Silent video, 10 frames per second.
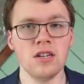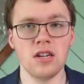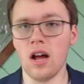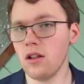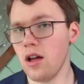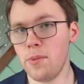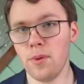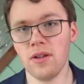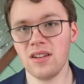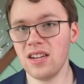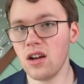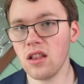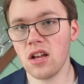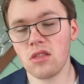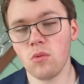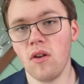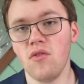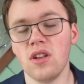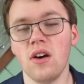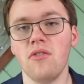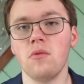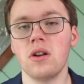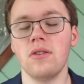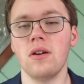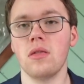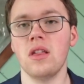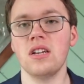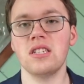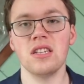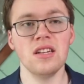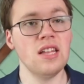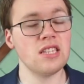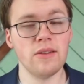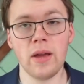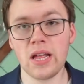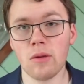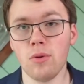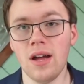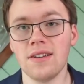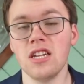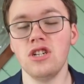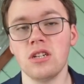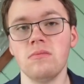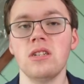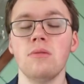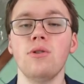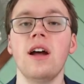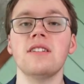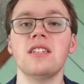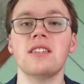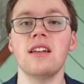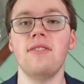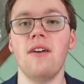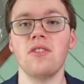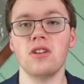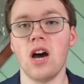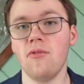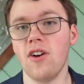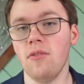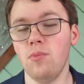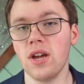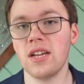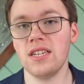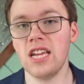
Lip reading: A lot of people did not like the way Philadelphia went around things. Instead of making the playoffs, they just missed the playoffs. Instead of having a top five pick and